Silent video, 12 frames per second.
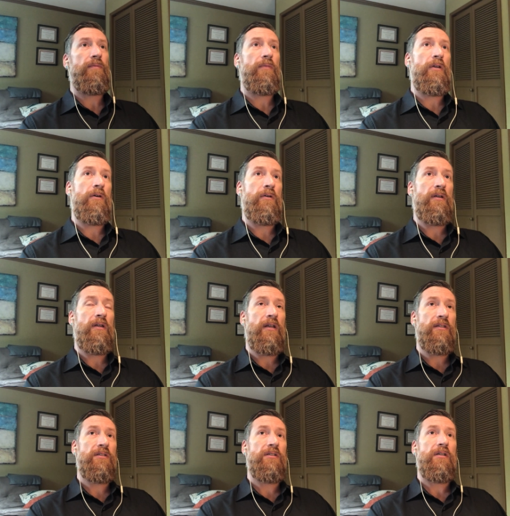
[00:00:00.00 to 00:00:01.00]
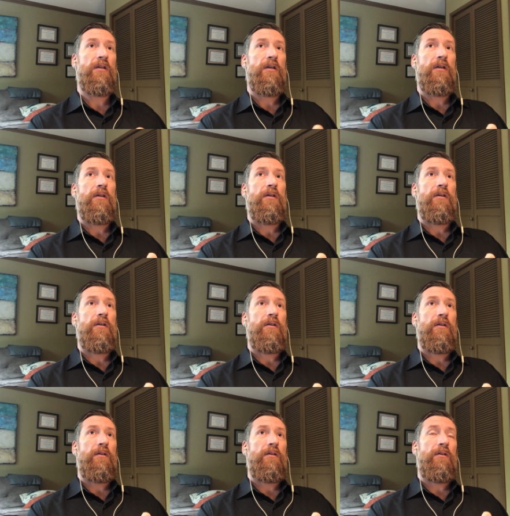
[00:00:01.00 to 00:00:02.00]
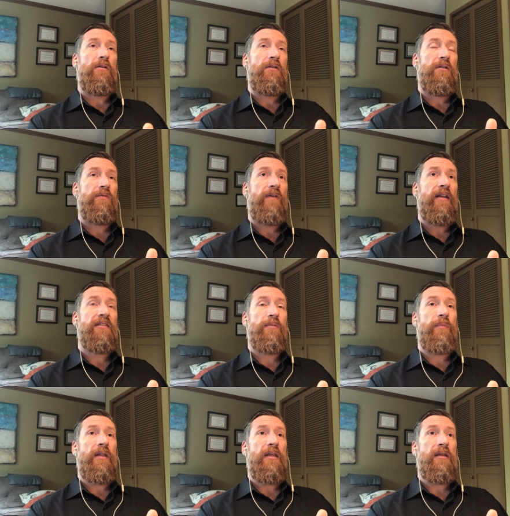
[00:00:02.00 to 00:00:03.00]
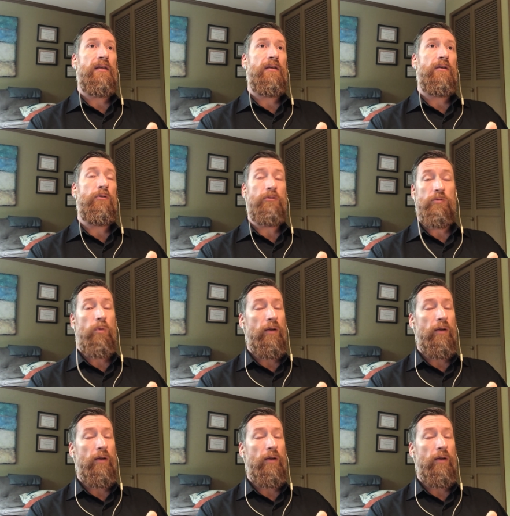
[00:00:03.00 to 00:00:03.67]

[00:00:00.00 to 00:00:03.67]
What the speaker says: You know, it's finding somebody who's